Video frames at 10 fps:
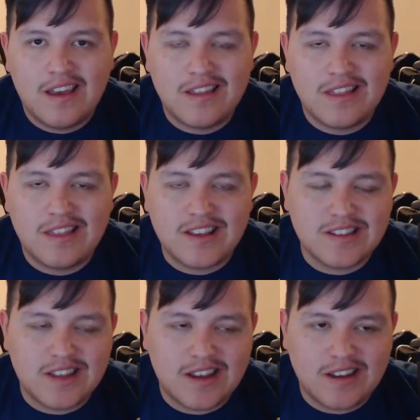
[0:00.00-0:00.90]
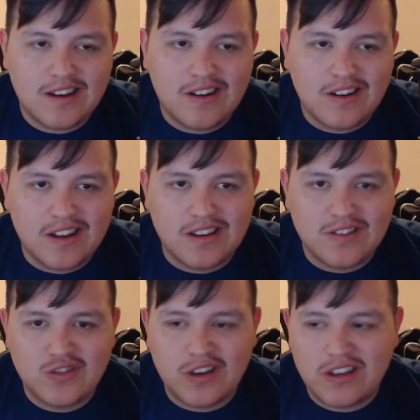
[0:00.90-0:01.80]
things that are gonna
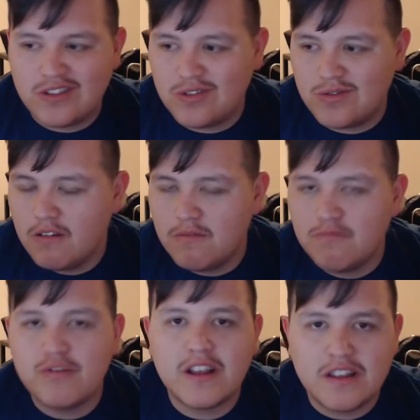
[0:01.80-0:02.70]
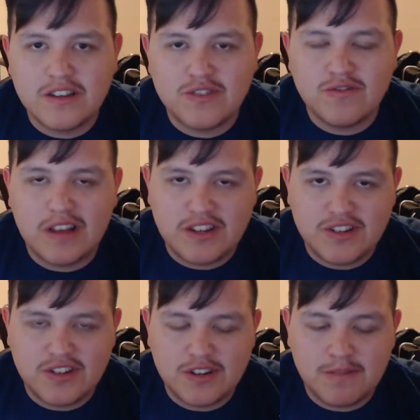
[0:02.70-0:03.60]
try to break this
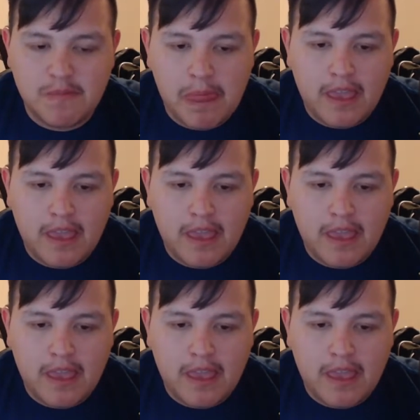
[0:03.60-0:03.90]
relationship.